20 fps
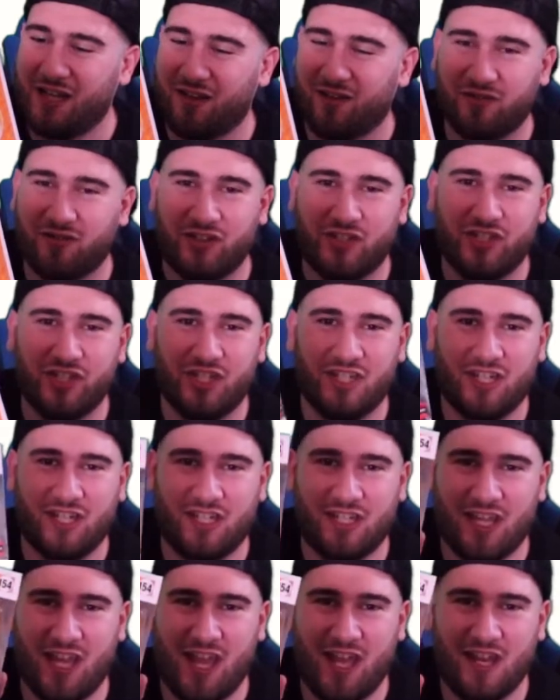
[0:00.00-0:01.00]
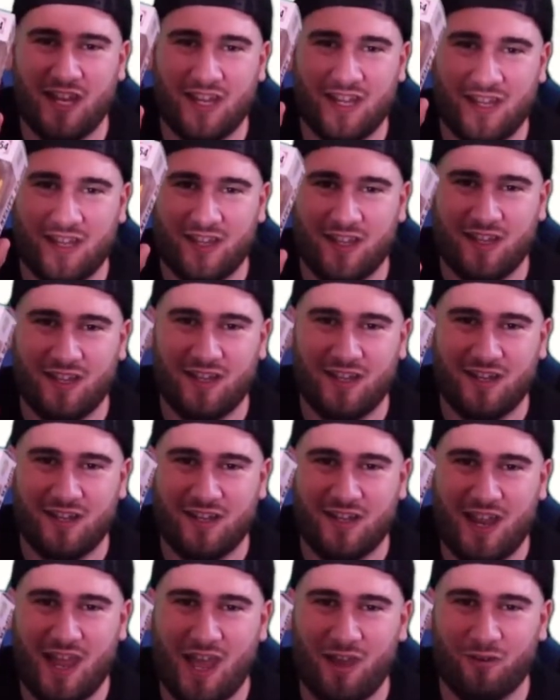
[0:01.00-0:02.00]
Vegeta yet.
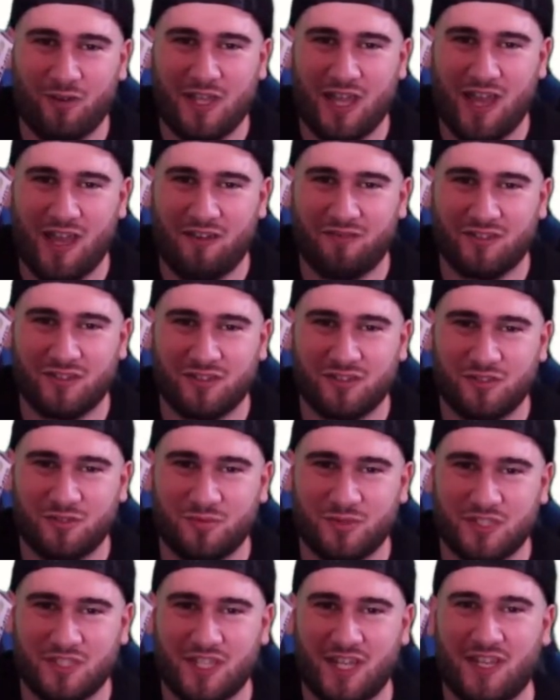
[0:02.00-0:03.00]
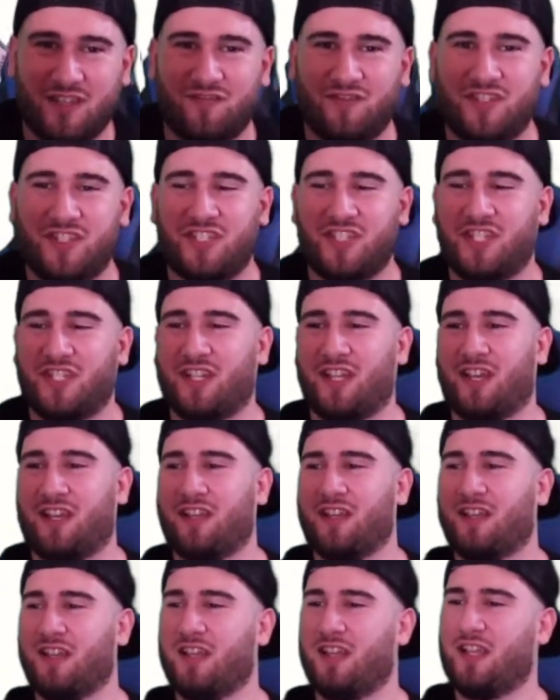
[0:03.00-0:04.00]
Now we have a Super Saiyan Vegeta.
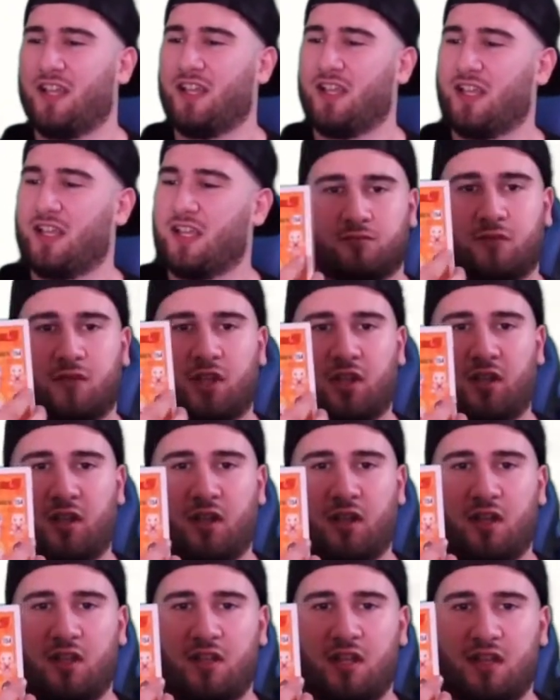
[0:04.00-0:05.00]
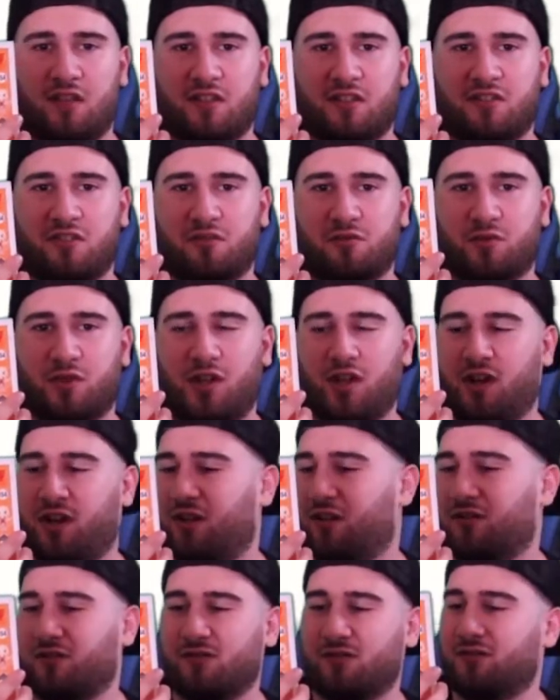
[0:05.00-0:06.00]
Yeah, this is where
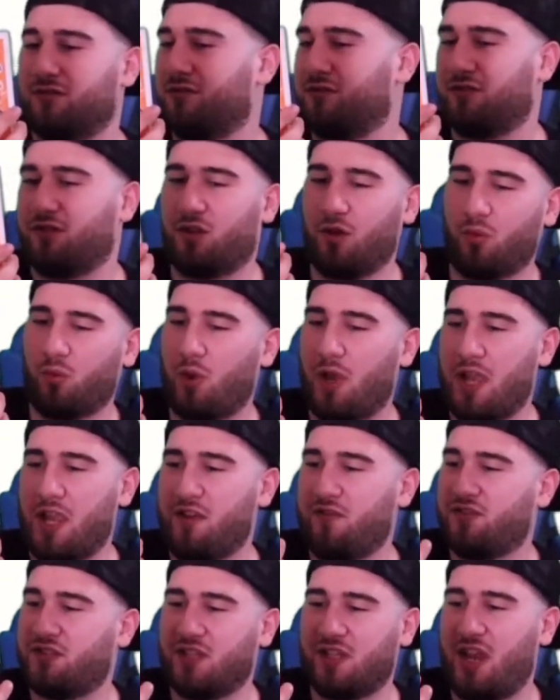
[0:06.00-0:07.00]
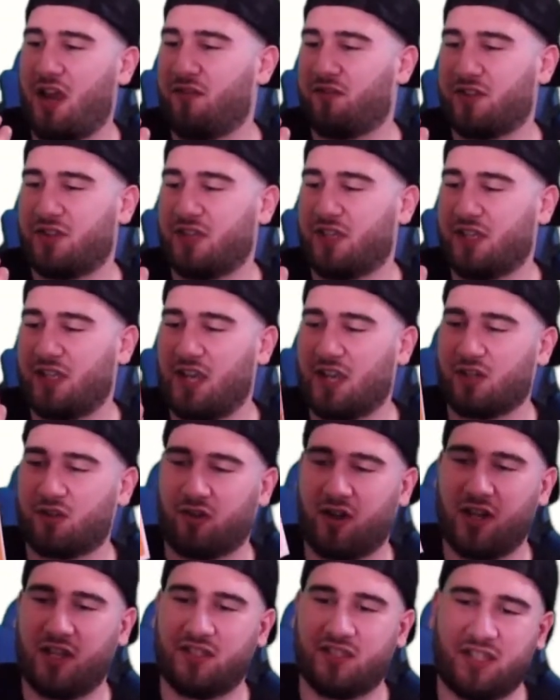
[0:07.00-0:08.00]
the waves and everything get
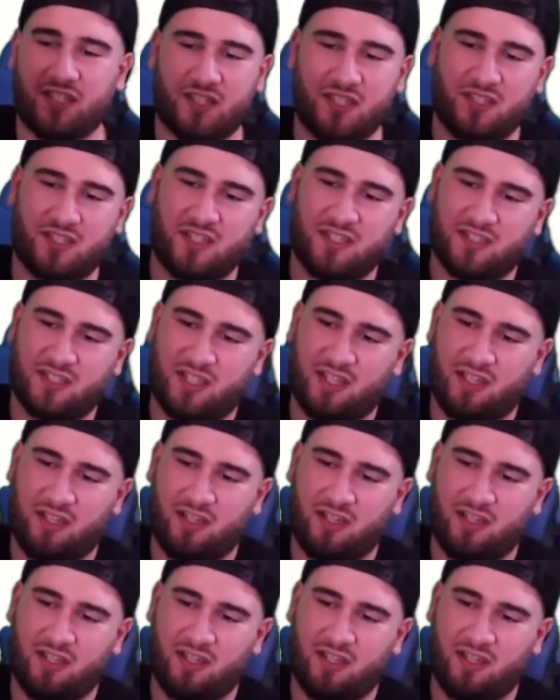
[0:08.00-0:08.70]
crazy. This is a